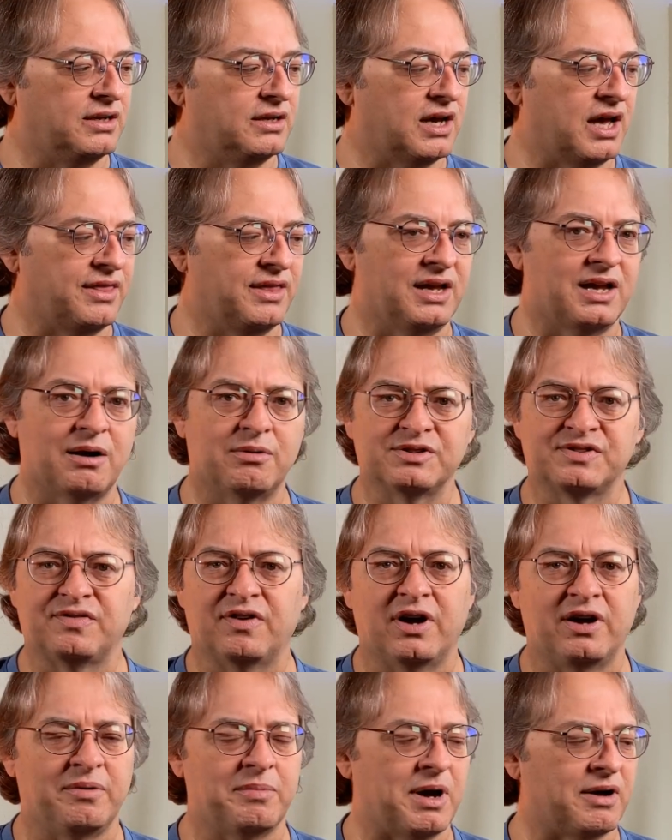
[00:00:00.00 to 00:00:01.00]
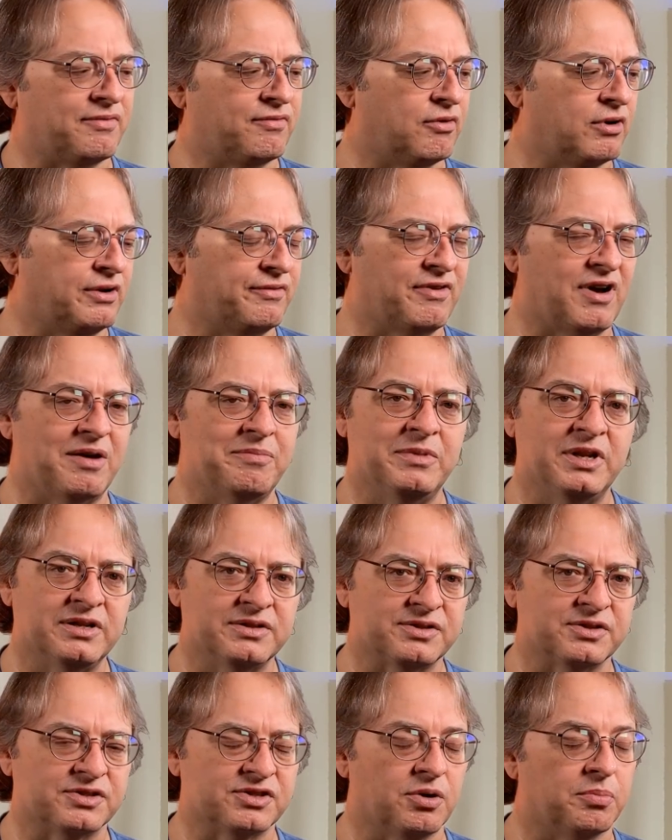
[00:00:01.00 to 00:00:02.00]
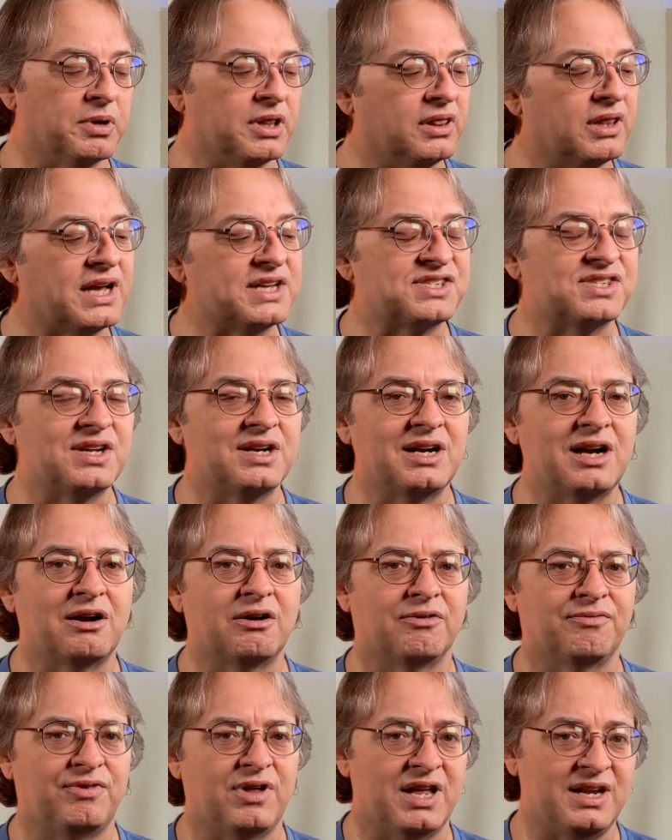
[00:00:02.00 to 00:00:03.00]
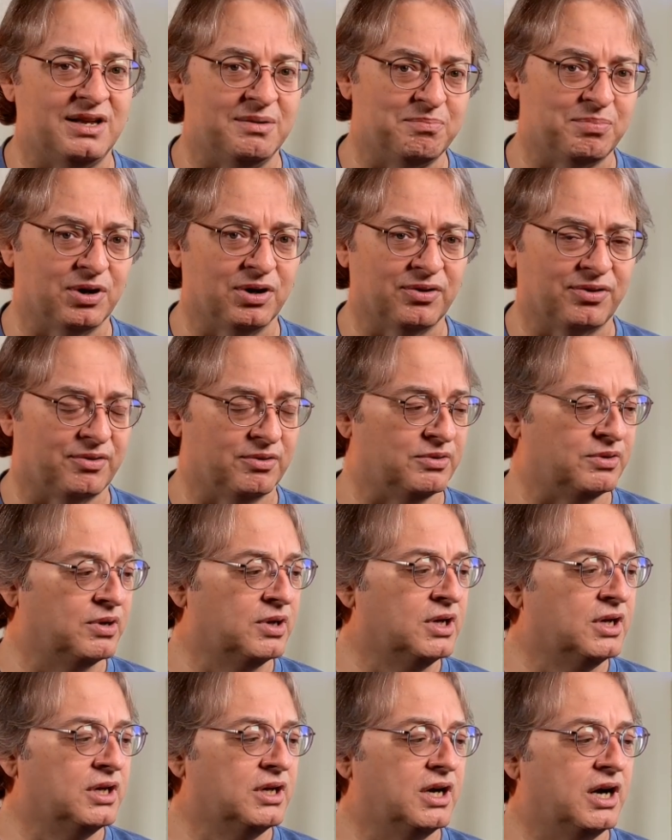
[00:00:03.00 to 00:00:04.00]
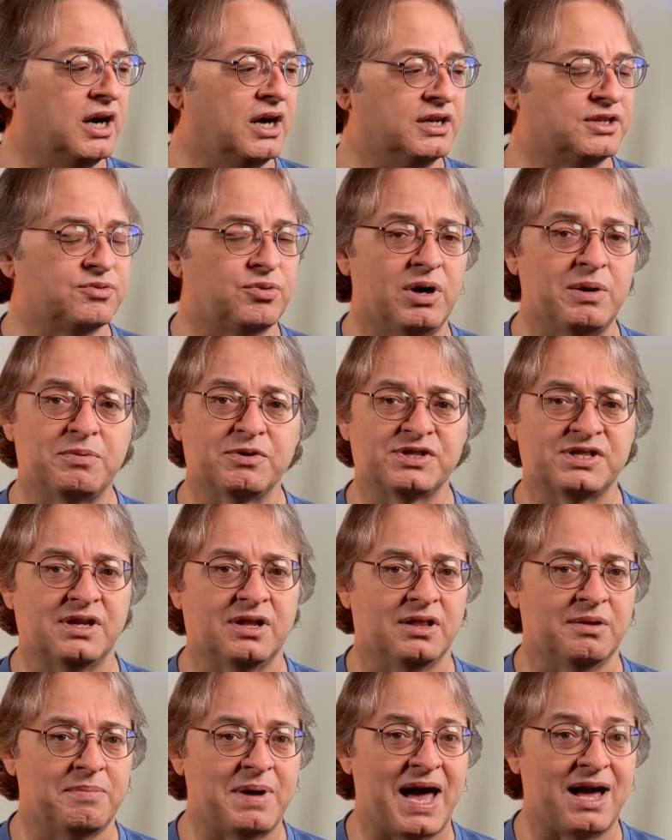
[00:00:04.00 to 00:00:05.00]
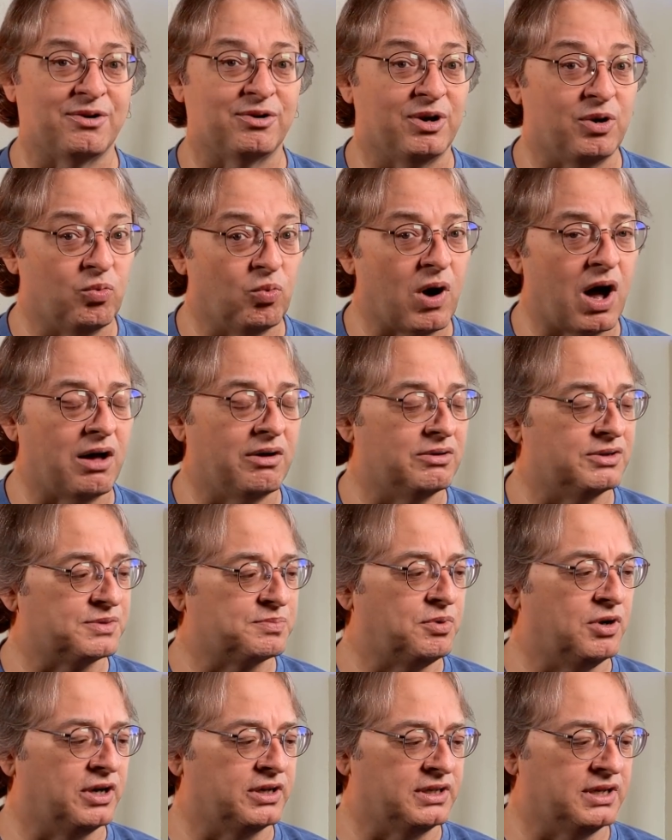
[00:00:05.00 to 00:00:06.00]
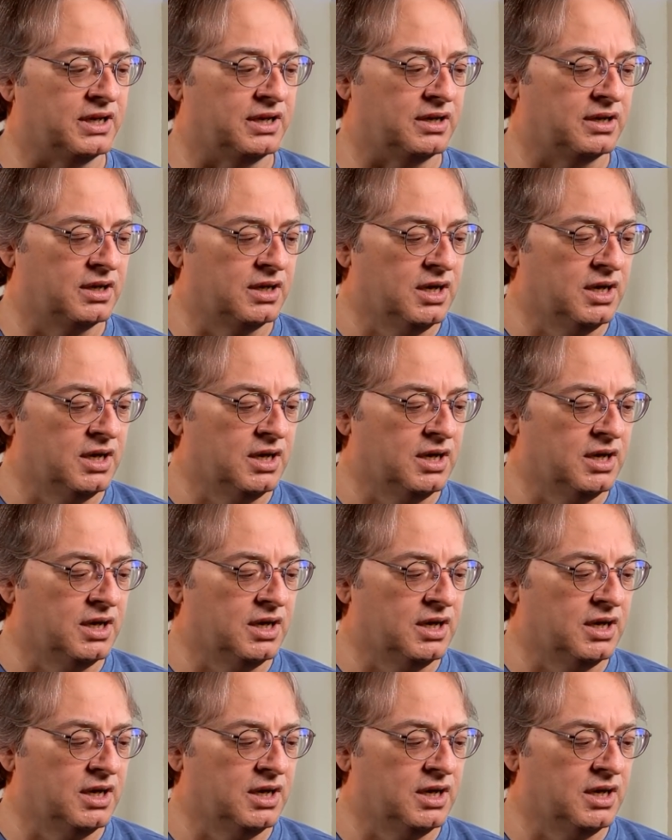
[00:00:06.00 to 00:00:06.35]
I think I was flying about 45 minutes or so, but less than an hour of flight, and it burned through 20% of the battery while it was plugged in.